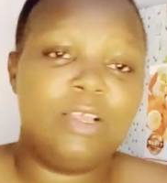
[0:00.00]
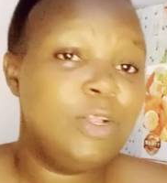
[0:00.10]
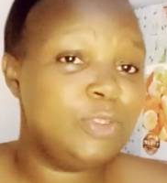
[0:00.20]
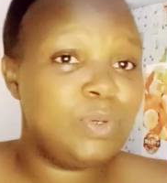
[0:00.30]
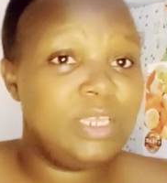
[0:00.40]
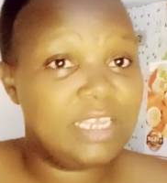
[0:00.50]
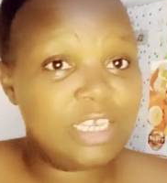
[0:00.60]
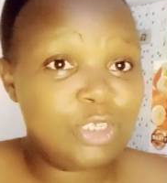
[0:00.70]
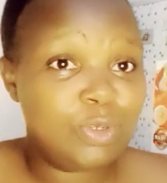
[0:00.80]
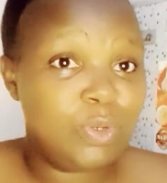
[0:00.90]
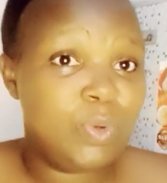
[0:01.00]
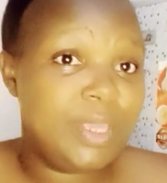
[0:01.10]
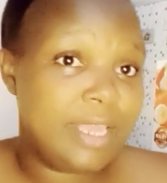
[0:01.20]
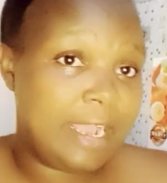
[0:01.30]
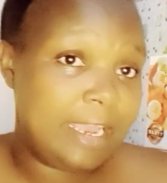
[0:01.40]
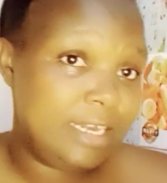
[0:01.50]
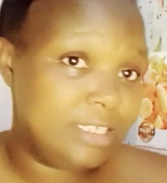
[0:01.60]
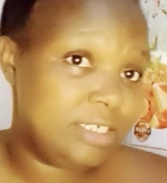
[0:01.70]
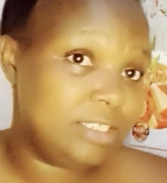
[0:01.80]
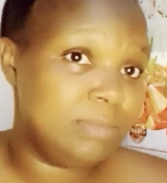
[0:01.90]
So in case you're new here, kindly
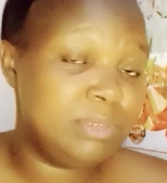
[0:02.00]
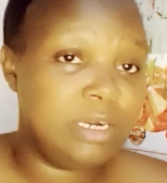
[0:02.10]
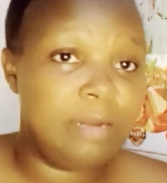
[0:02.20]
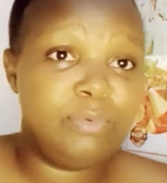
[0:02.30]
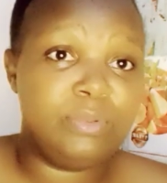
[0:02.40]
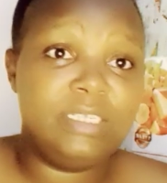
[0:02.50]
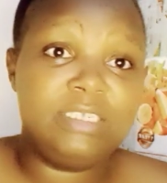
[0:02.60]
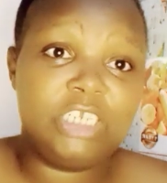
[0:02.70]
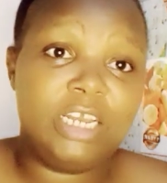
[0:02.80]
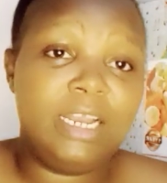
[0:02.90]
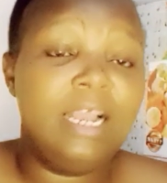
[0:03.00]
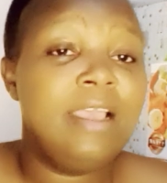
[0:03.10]
just subscribe to this channel.